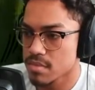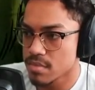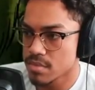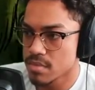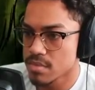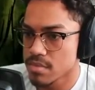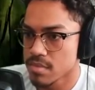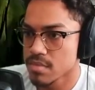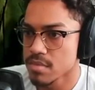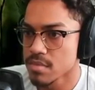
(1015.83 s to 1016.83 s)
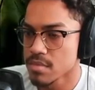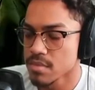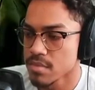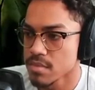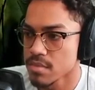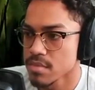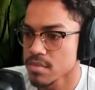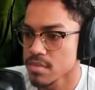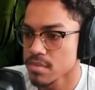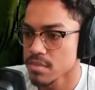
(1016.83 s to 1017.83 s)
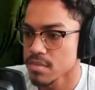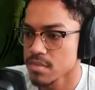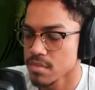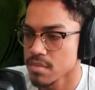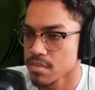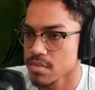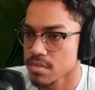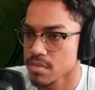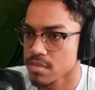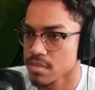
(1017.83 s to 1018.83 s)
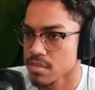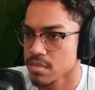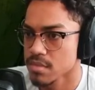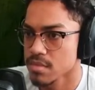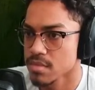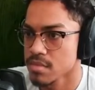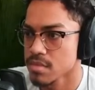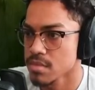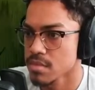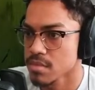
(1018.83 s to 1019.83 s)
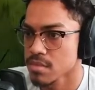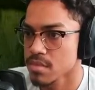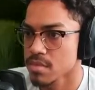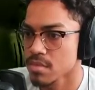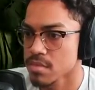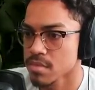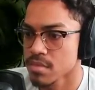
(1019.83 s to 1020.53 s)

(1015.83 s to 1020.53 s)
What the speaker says: This person isn't speaking.